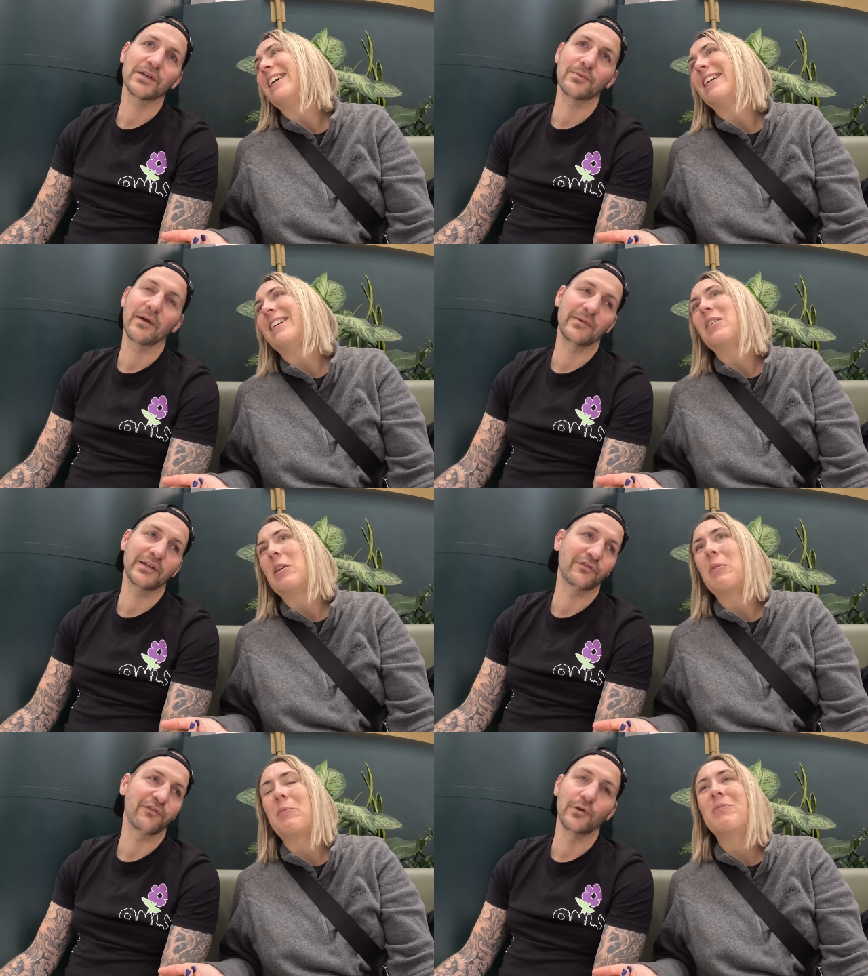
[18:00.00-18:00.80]
Speaker 1: wish that we
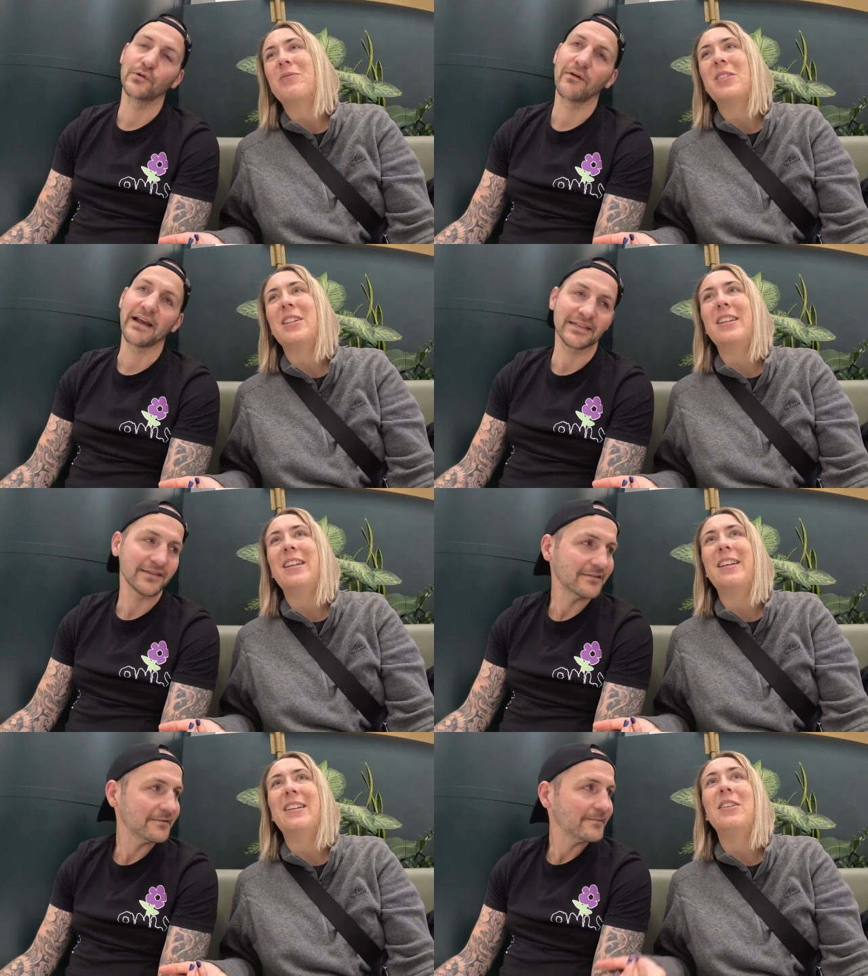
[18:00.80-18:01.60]
just flew direct.
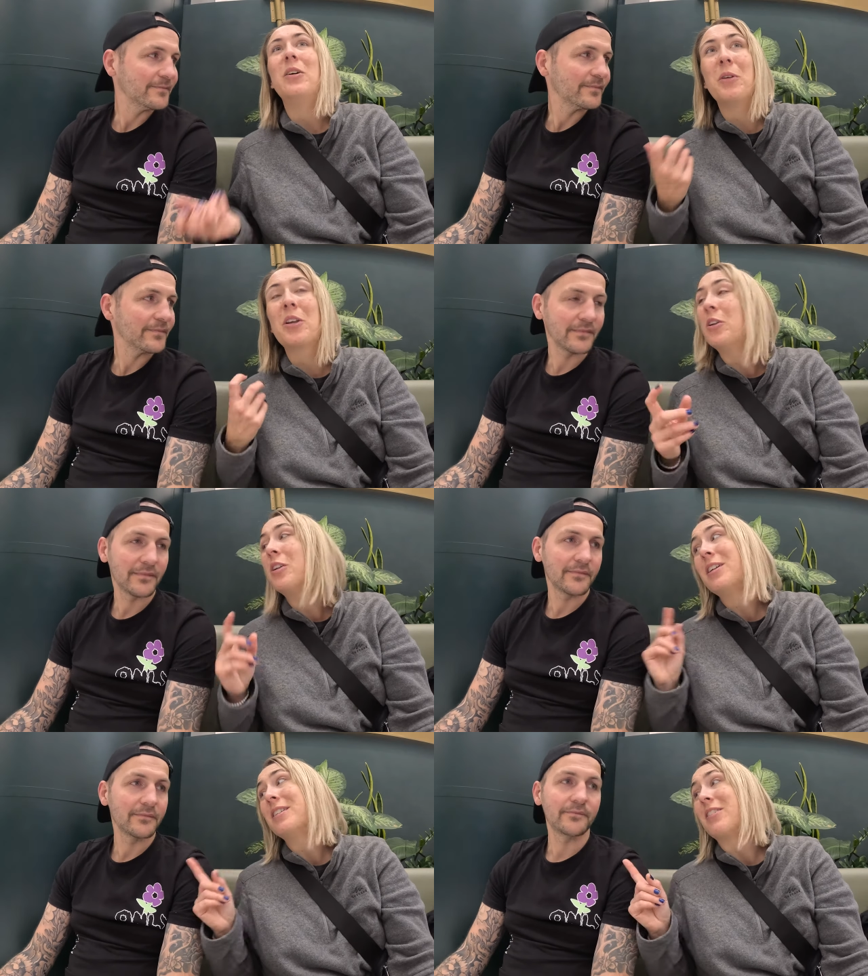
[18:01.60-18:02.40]
Speaker 2: We
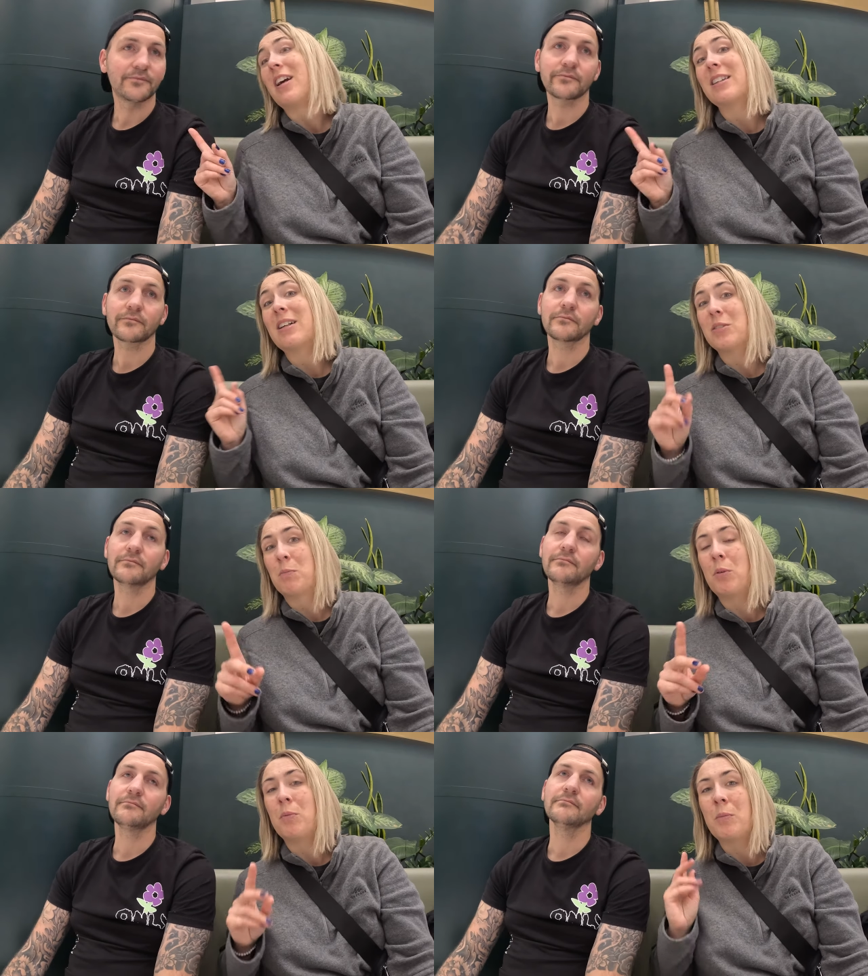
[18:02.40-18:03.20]
couldn't get direct. That was a
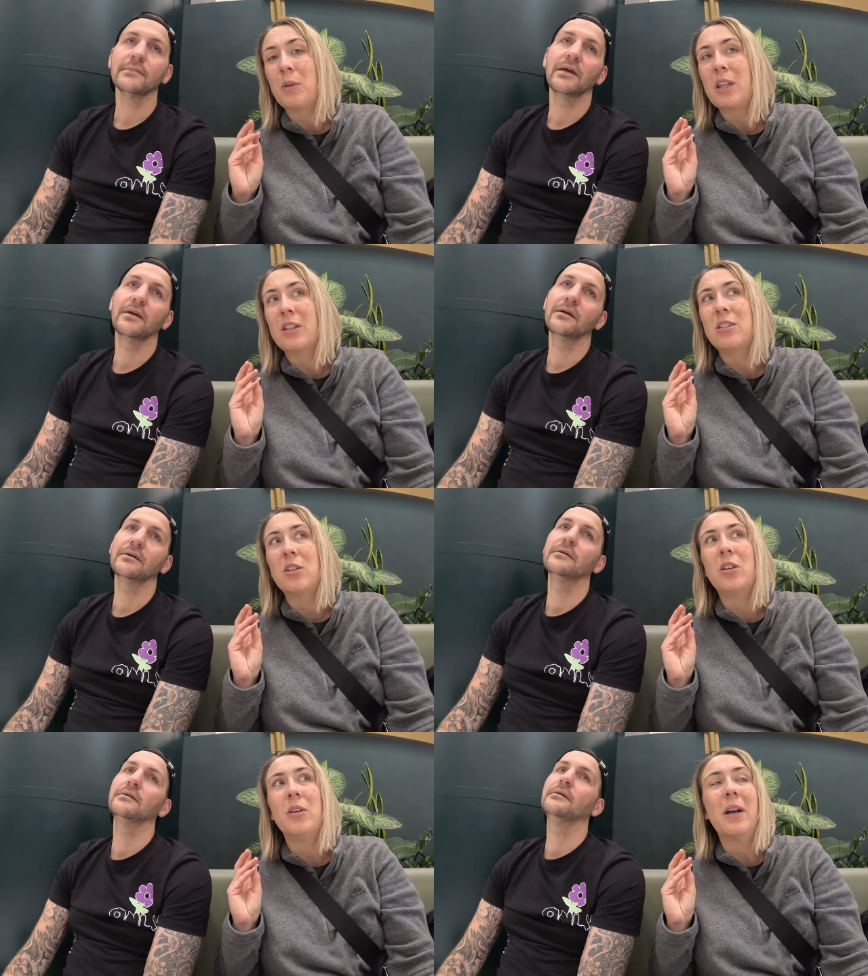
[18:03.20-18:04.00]
problem. We could
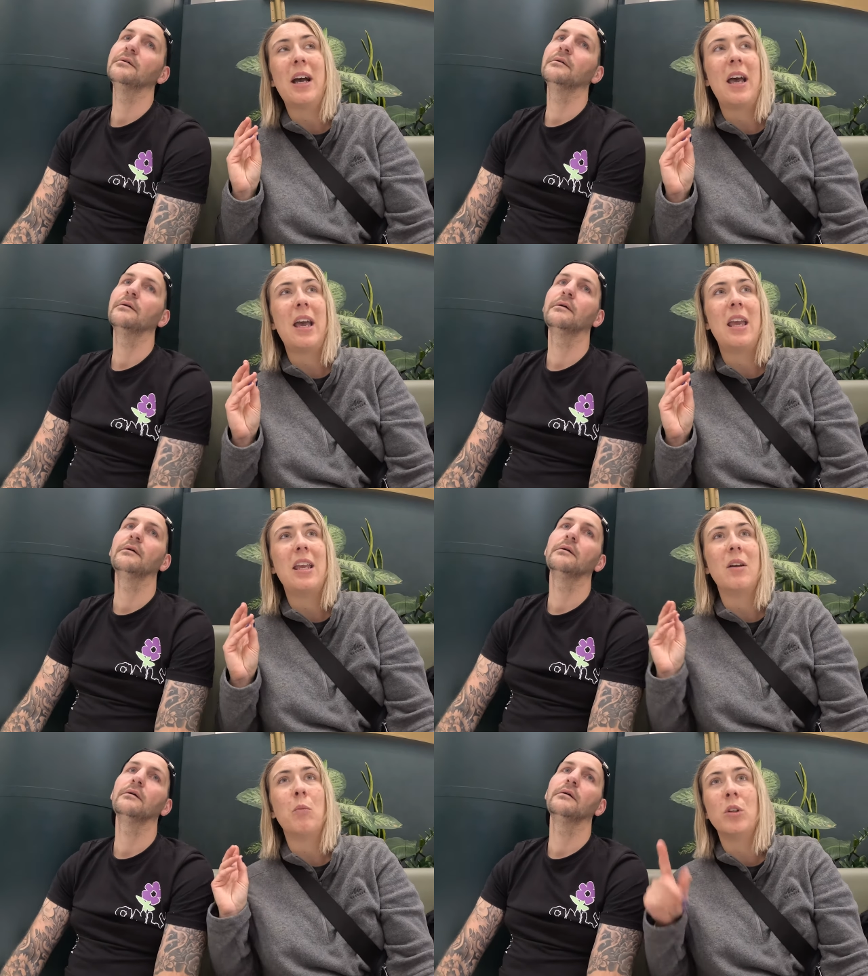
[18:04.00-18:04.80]
do
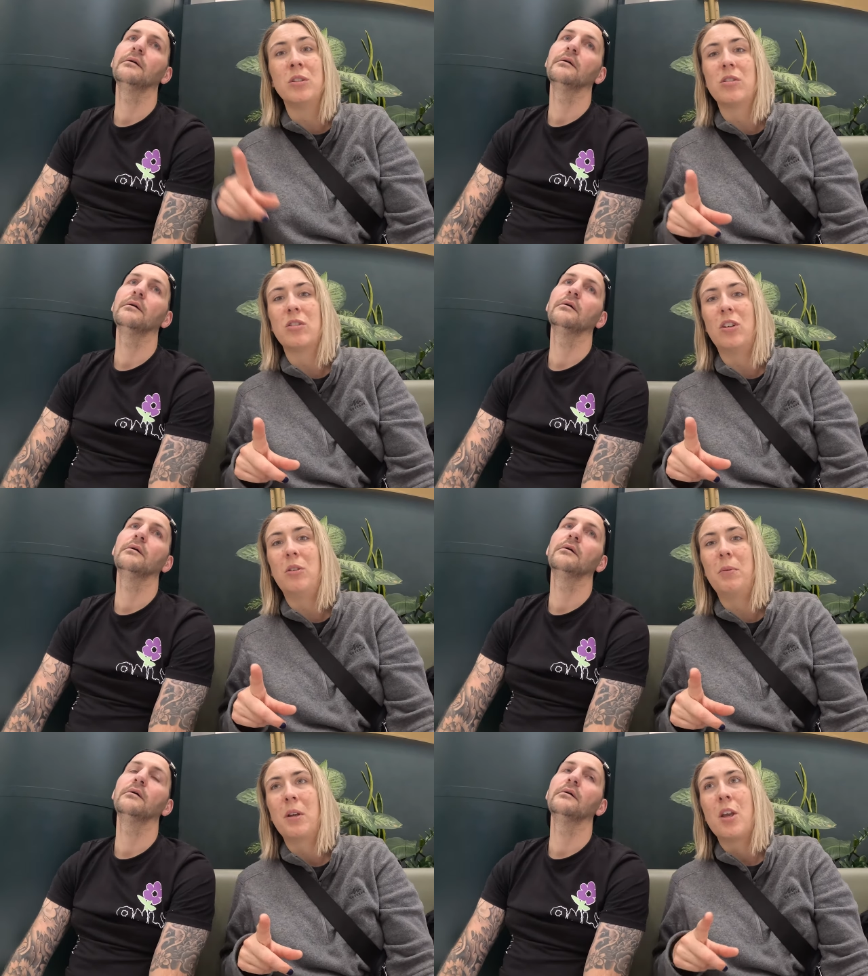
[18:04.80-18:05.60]
a one
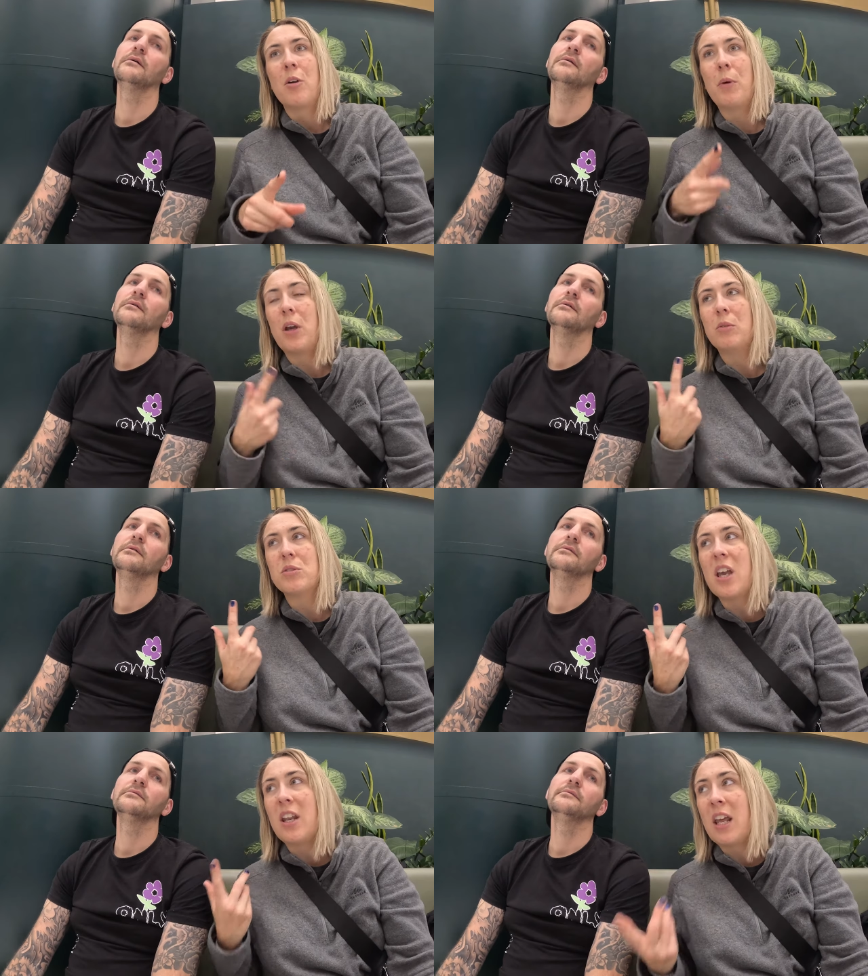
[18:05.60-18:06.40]
stop but it was
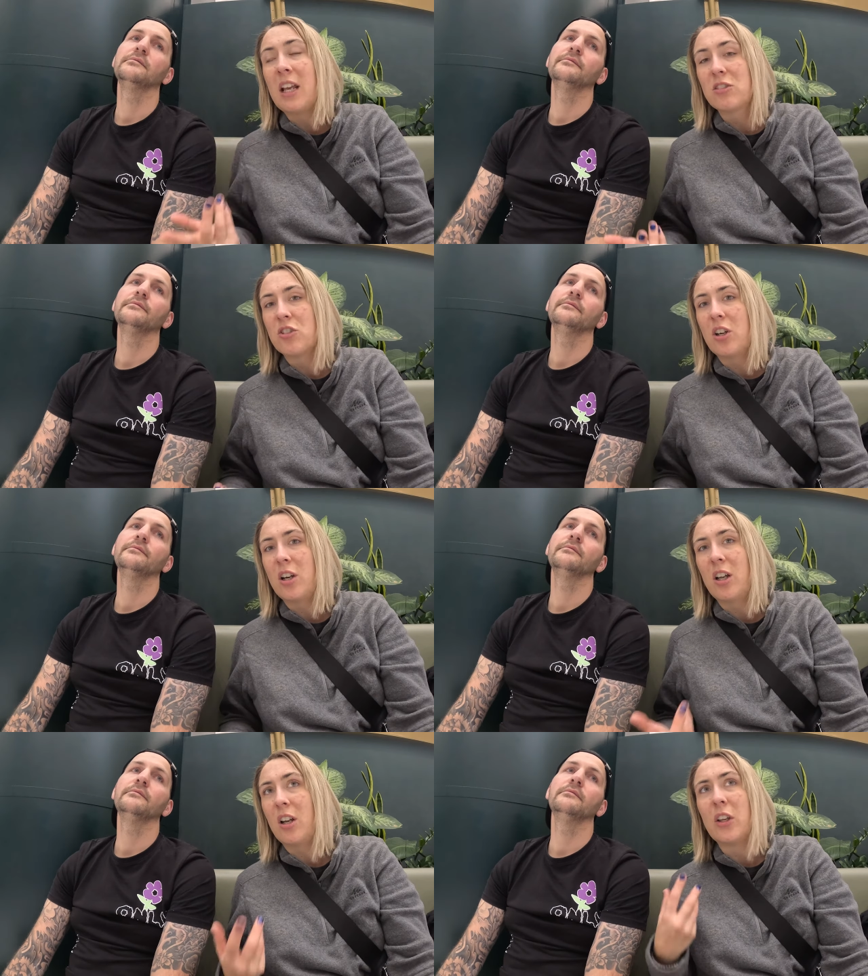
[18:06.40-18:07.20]
an
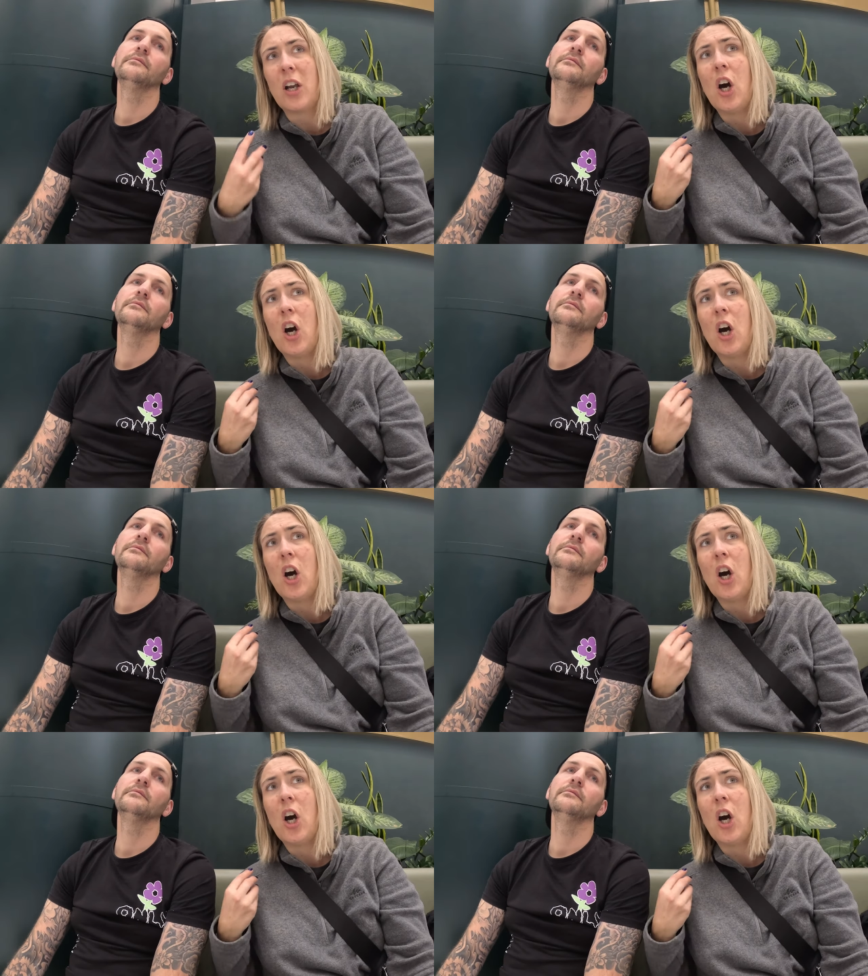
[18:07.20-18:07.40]
extra like